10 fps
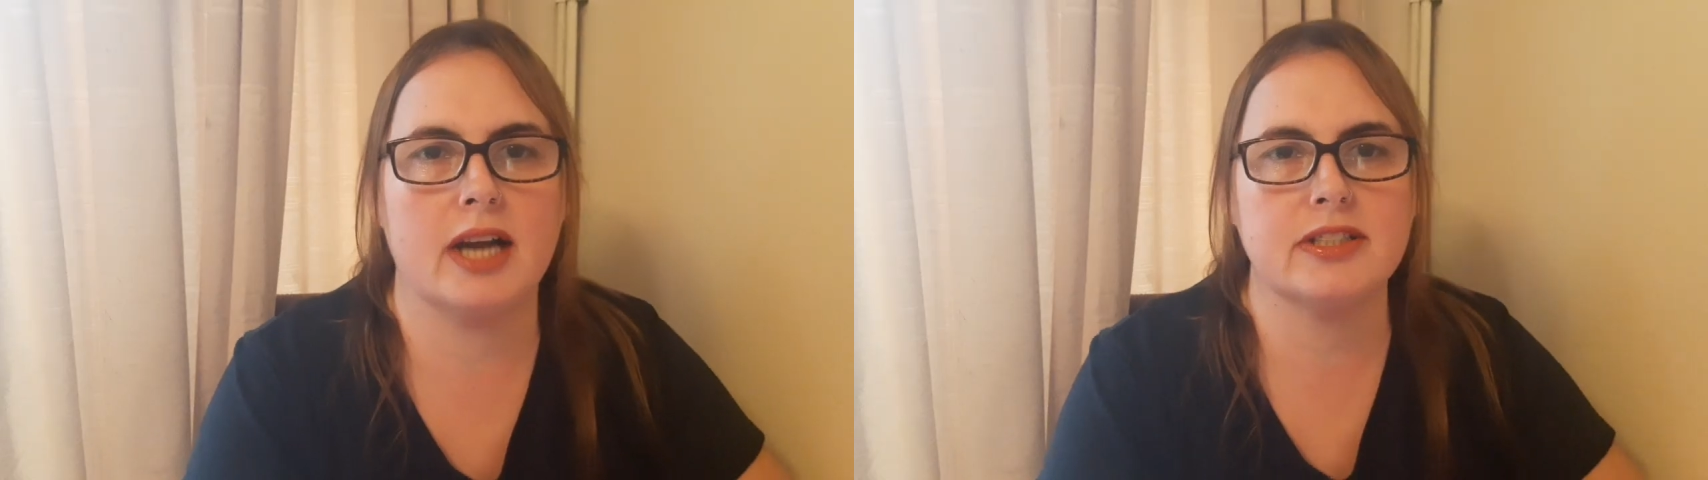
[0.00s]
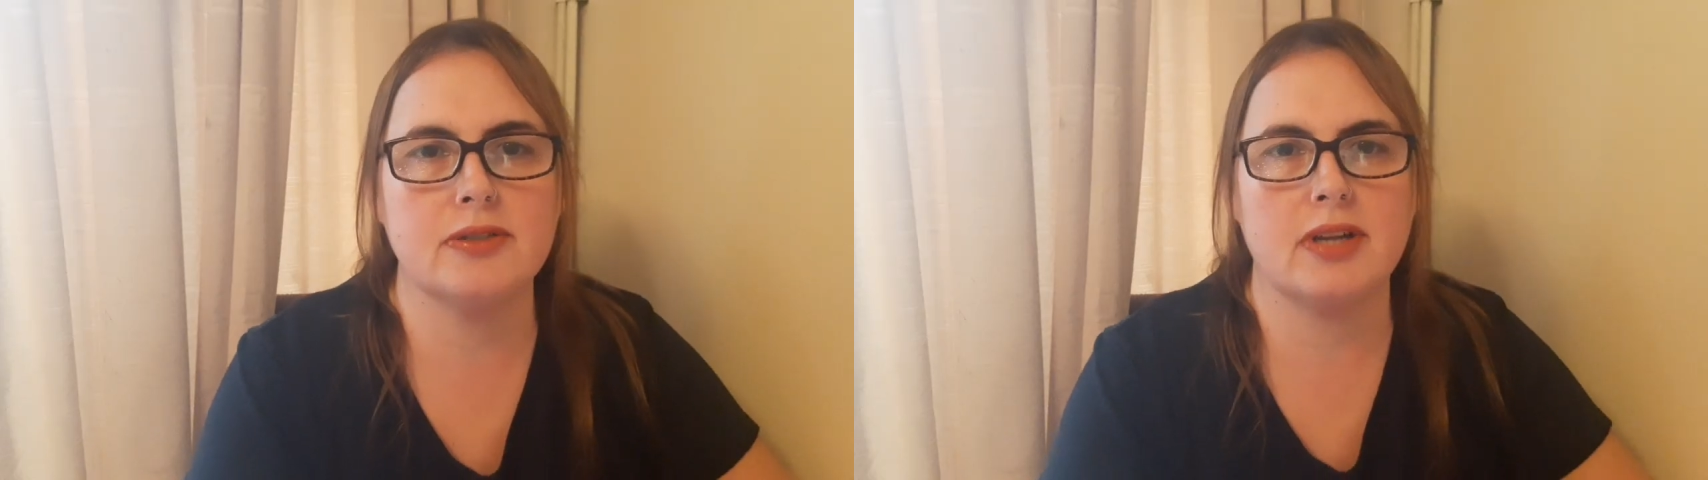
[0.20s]
I
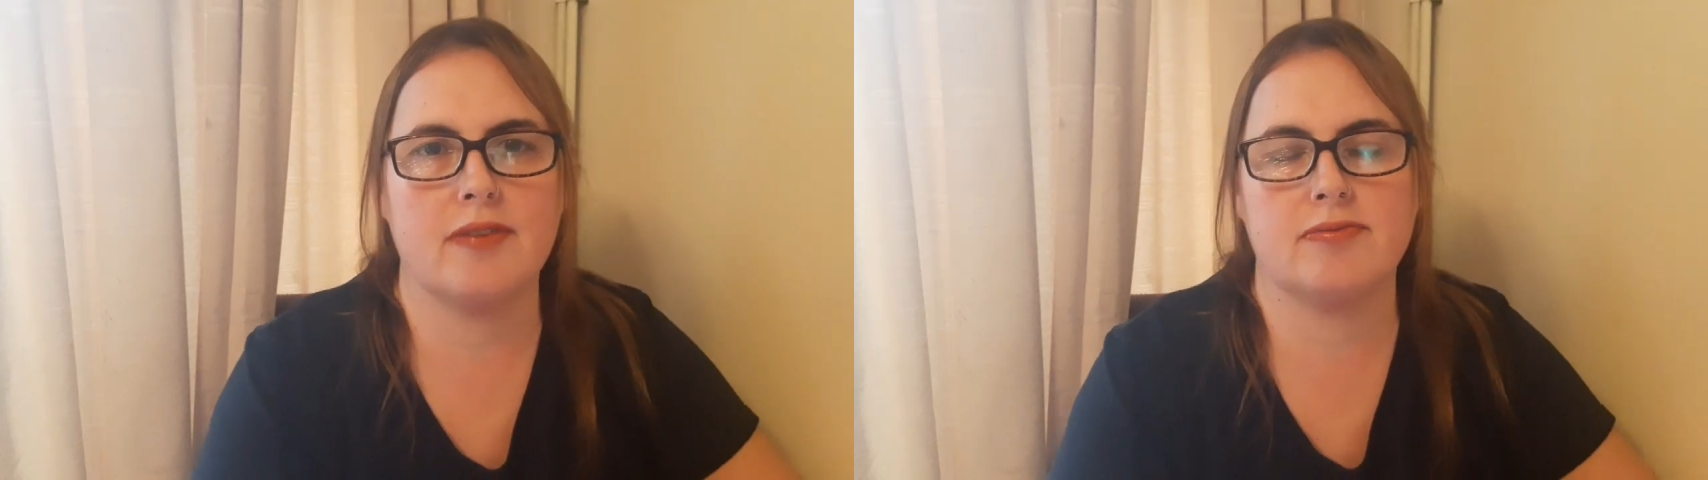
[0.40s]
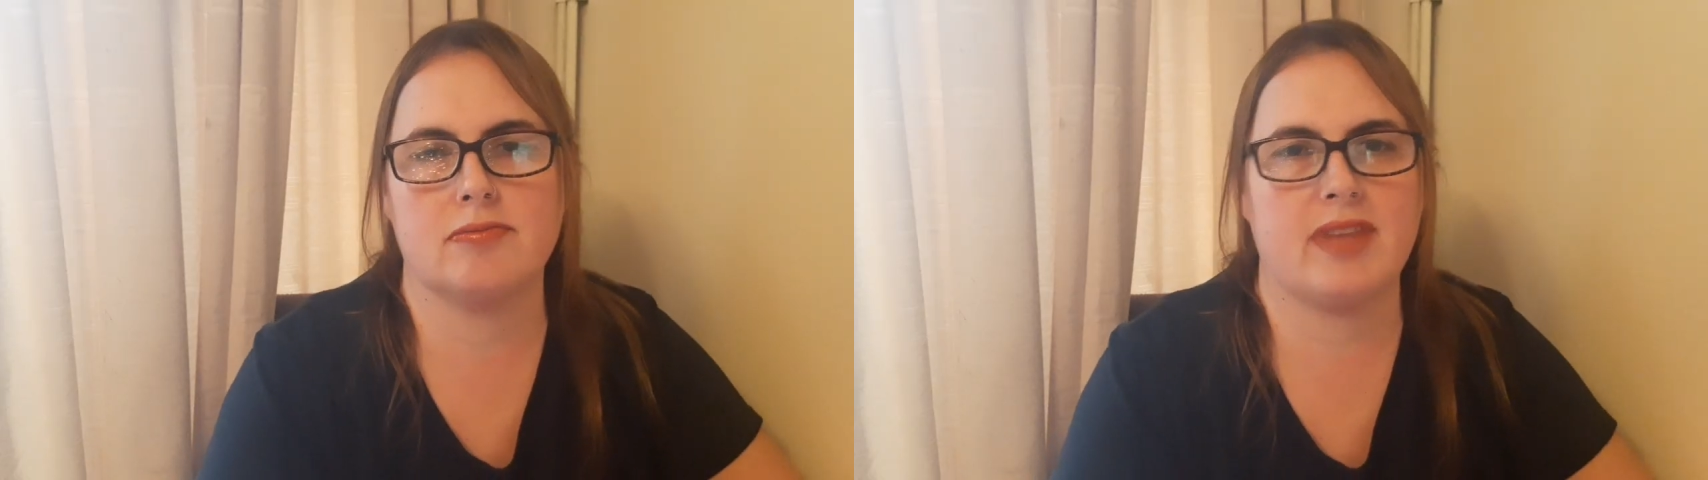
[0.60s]
don't
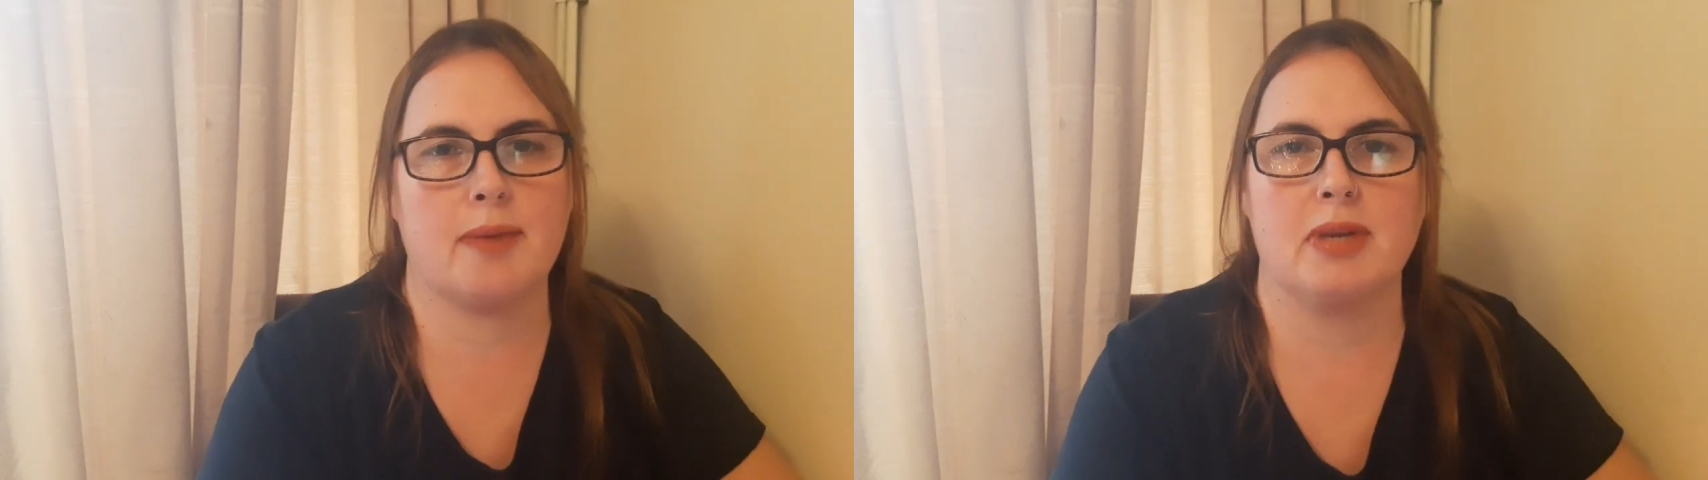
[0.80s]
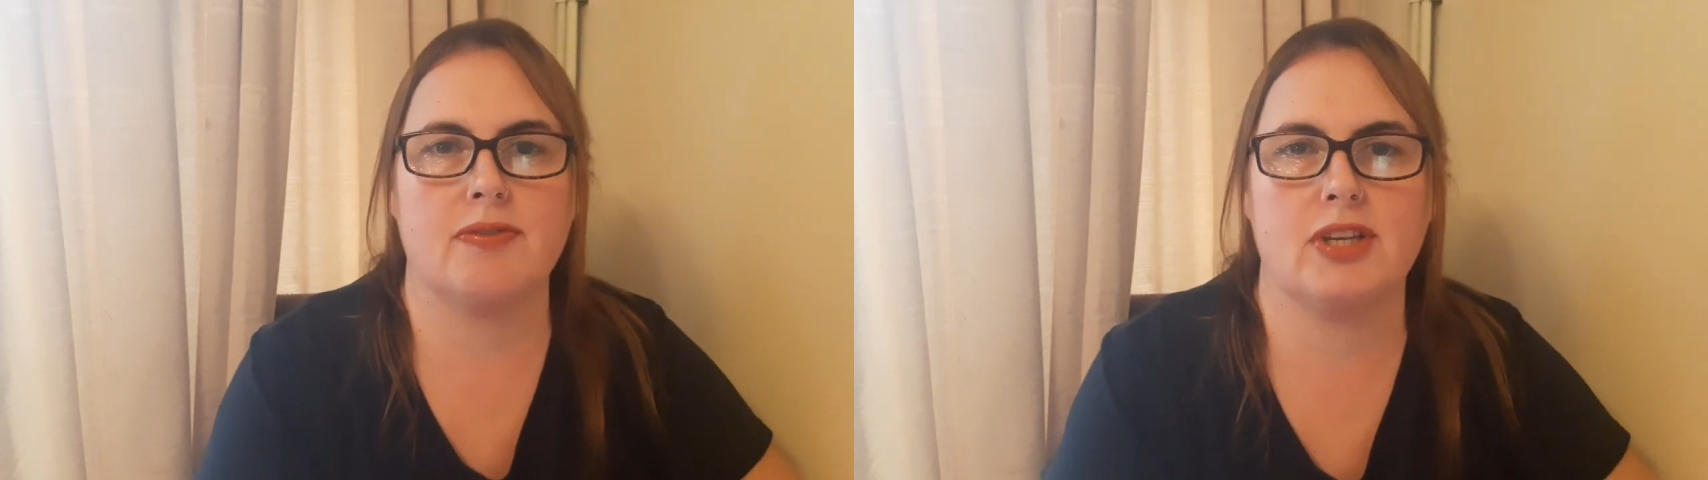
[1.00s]
have that
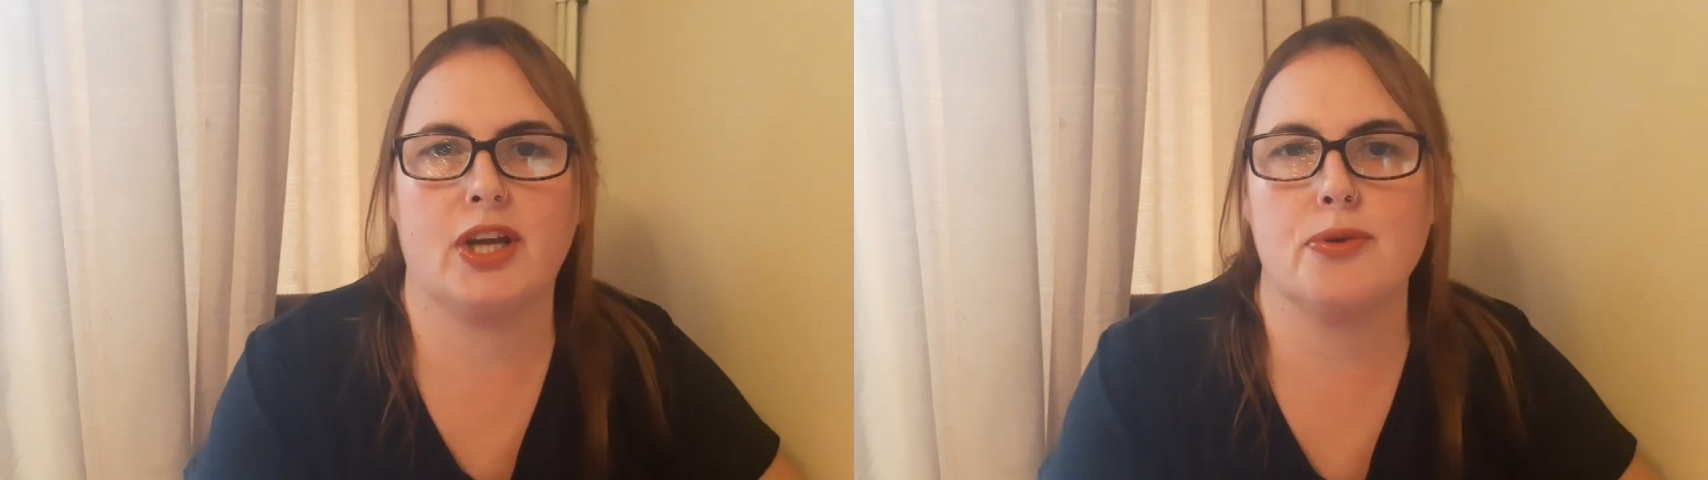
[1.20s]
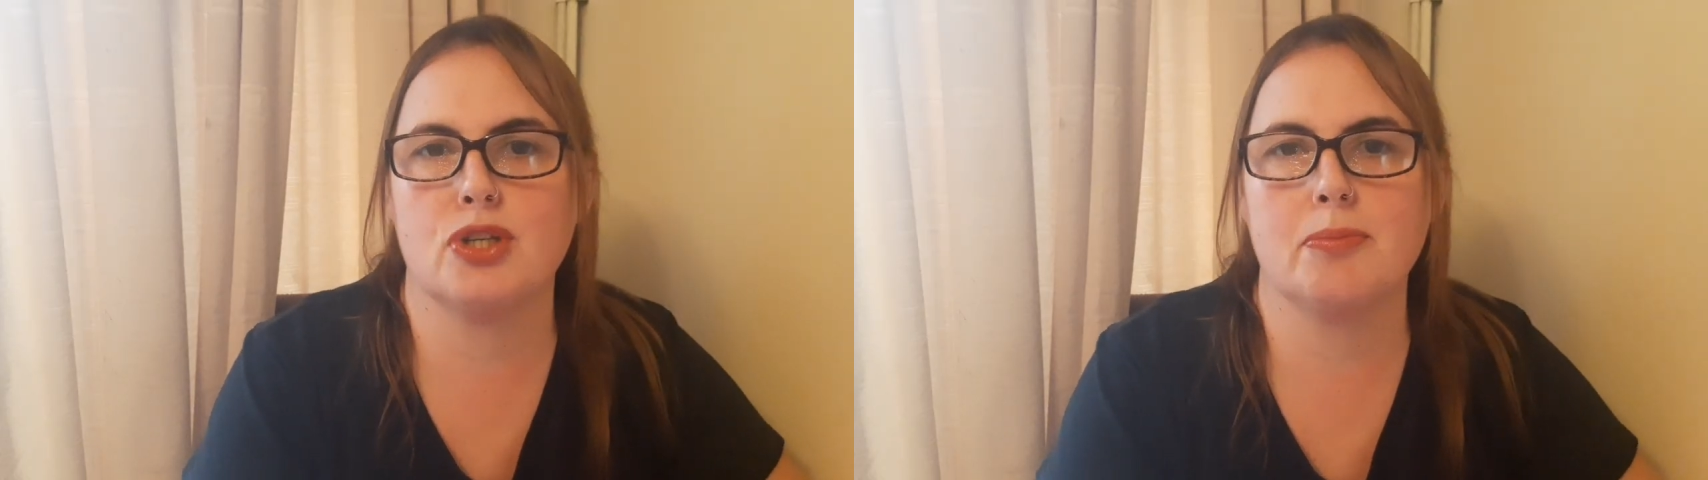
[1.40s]
many
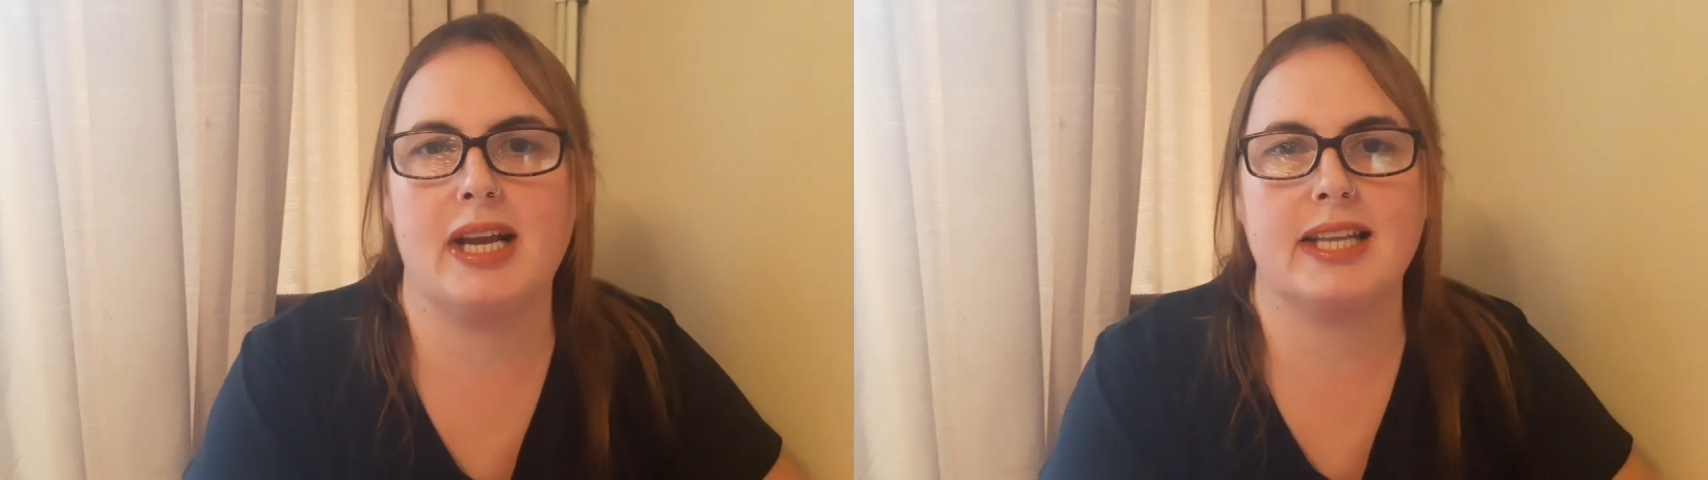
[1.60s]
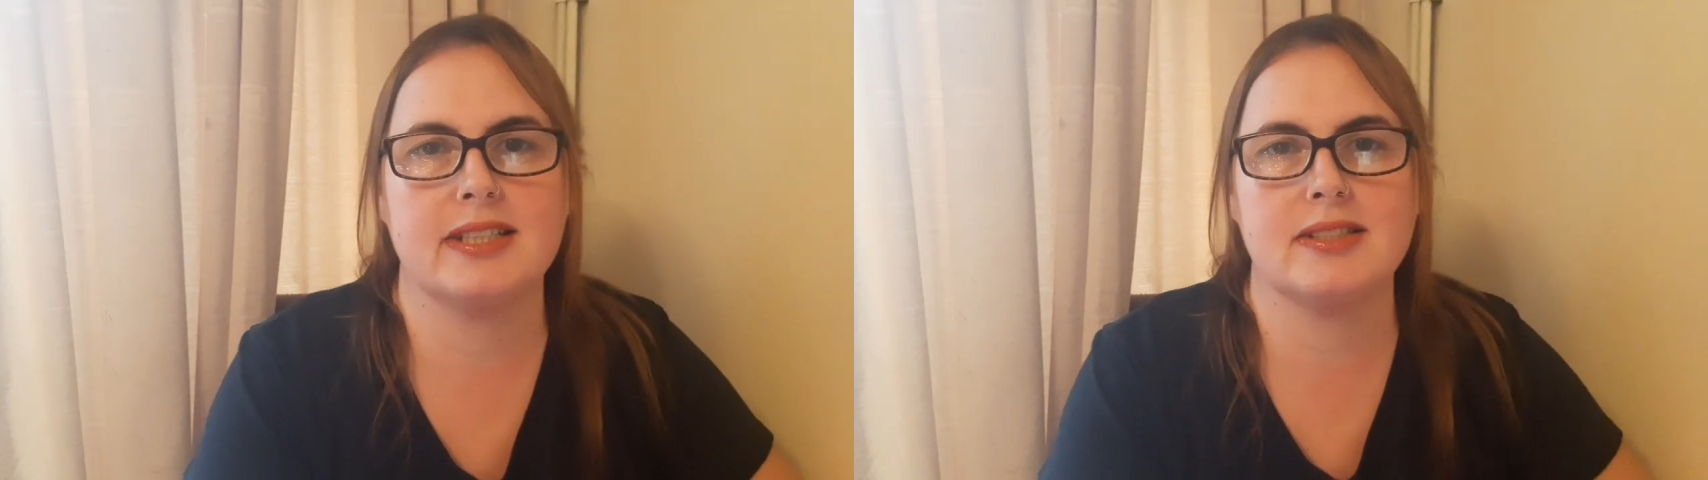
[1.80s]
videos on my
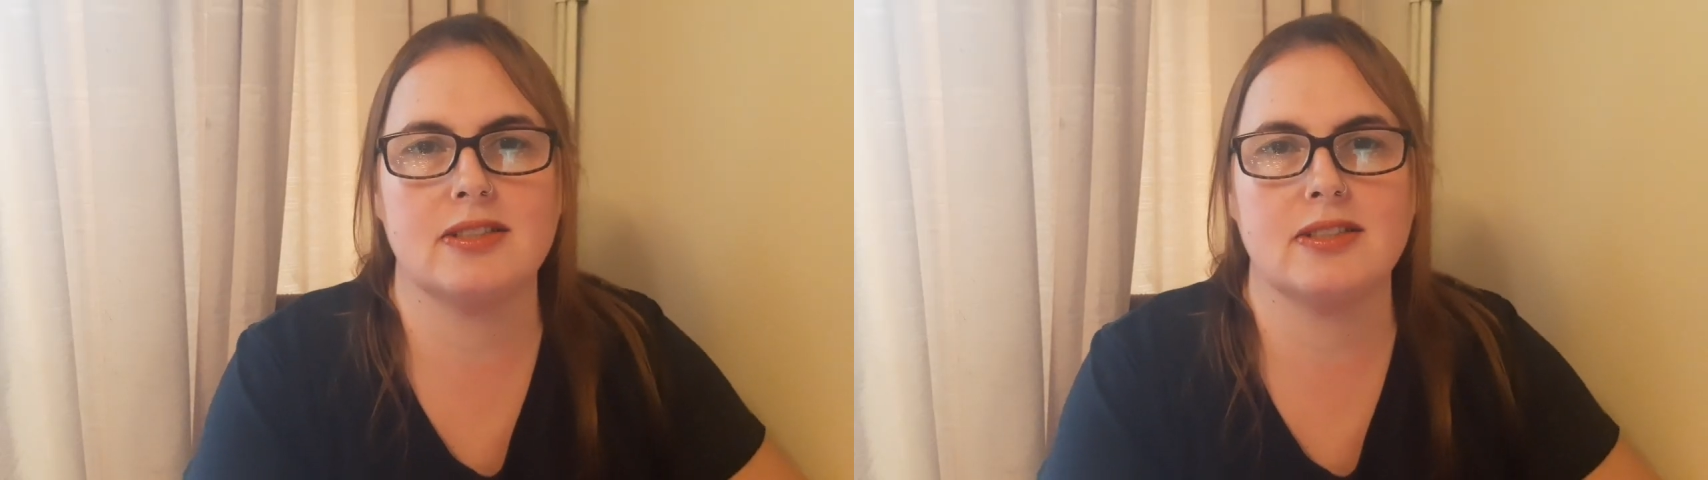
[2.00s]
list,